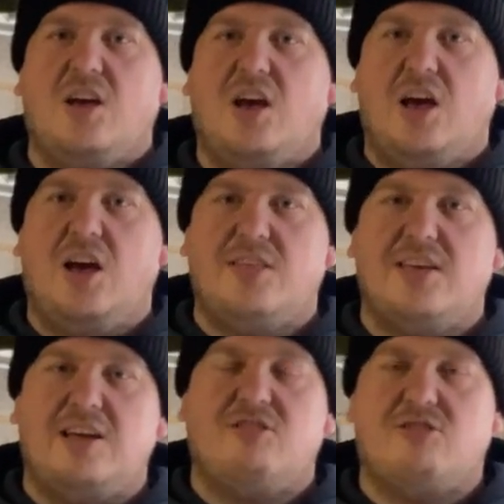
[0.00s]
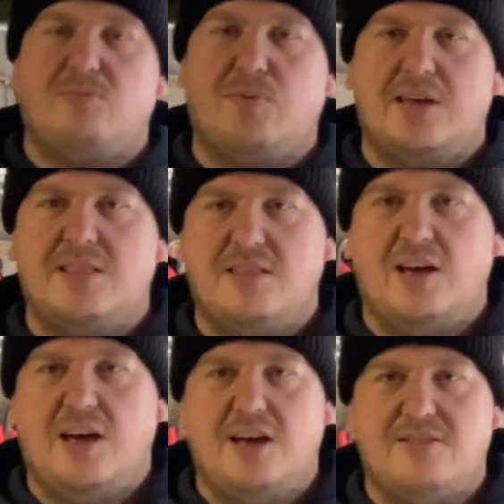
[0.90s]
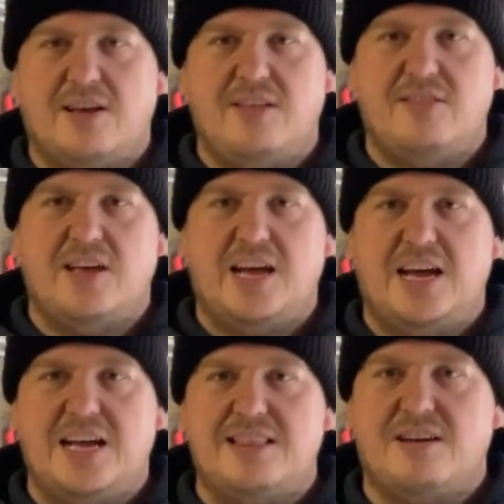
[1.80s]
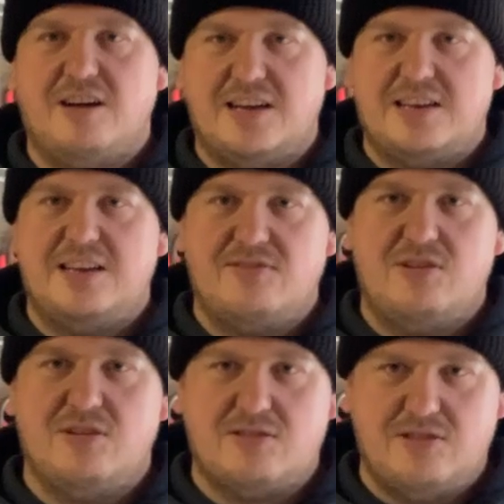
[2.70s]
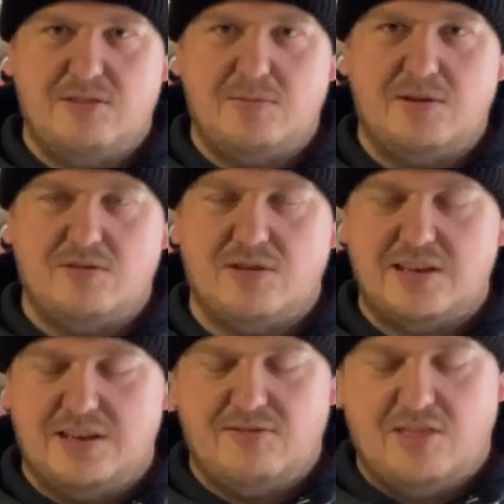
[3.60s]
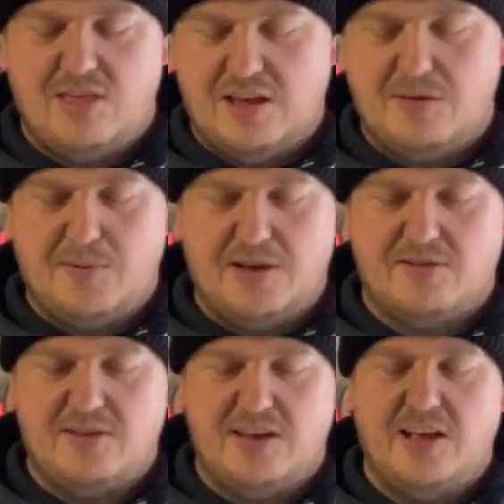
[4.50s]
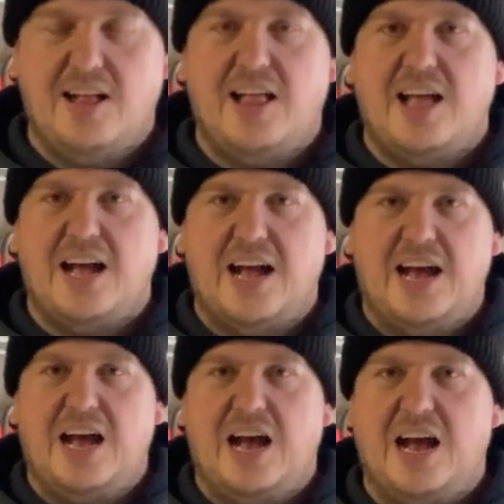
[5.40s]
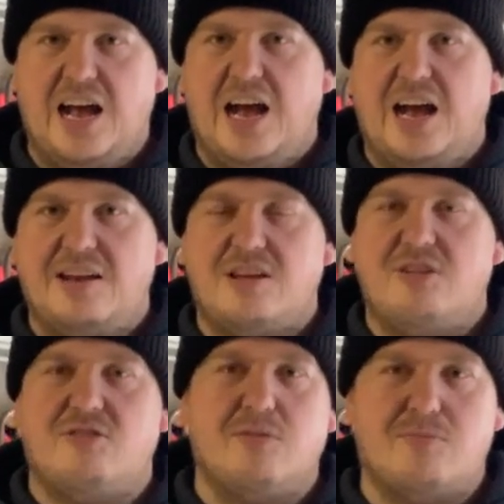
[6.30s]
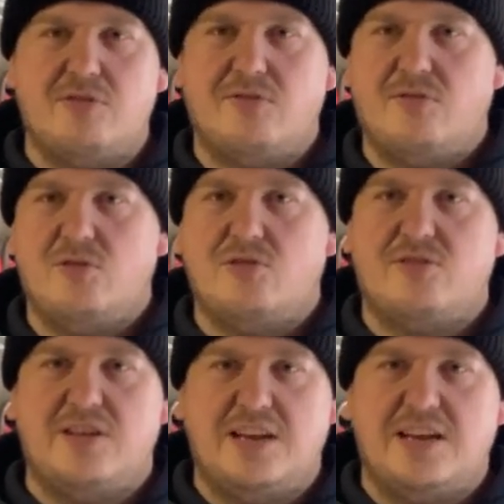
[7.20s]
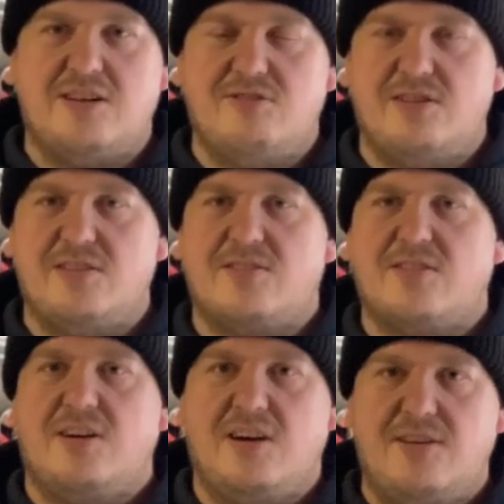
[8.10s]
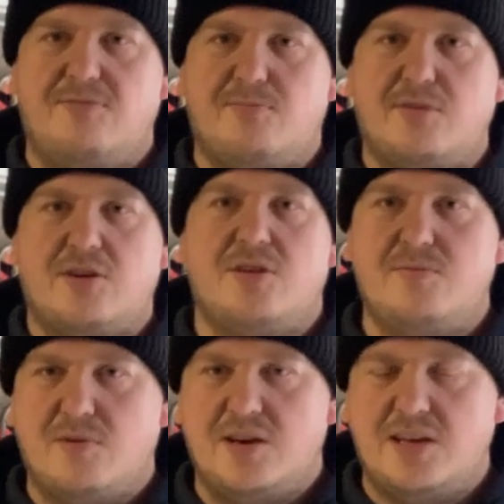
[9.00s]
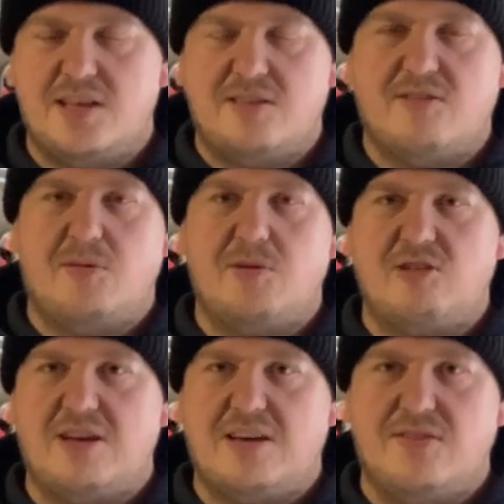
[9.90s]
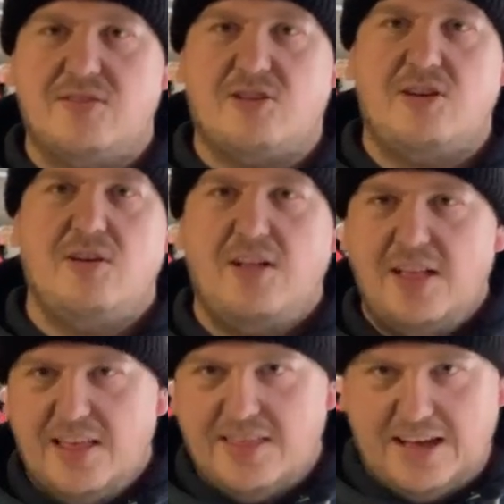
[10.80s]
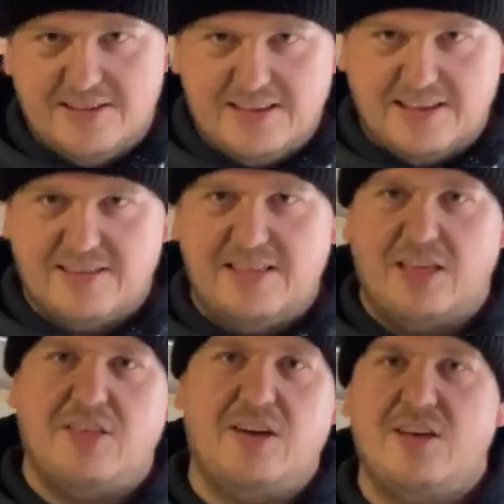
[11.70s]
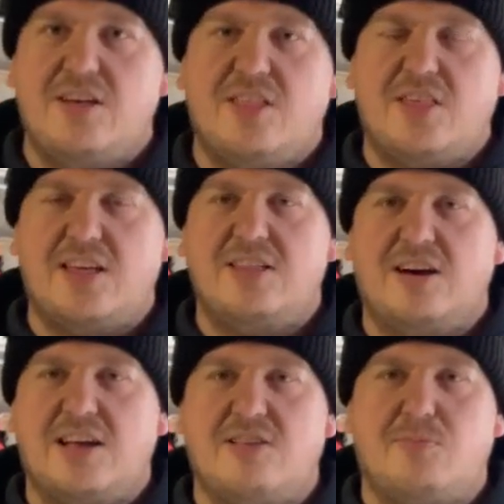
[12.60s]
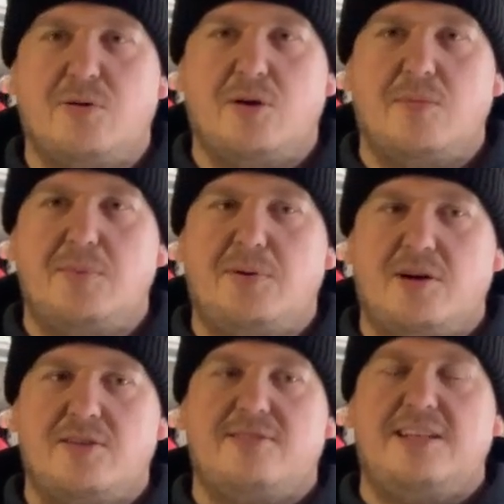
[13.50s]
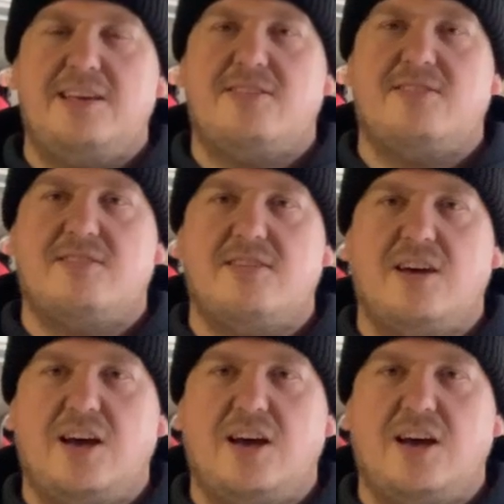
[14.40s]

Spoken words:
the edge has been done, and I hadn't even looked in the middle. I didn't even think about it. And using brute force and ignorance, I've broken my timing chain cover. So that is yet another thing that I get to put on my parts list,